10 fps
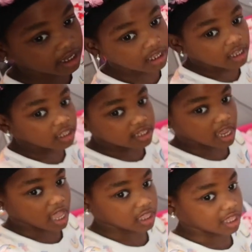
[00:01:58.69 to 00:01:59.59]
at
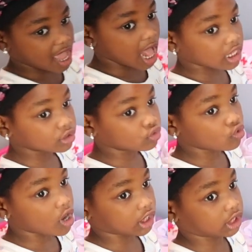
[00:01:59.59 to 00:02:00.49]
Dad, to
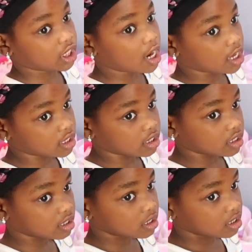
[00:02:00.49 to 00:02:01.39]
draw a sun.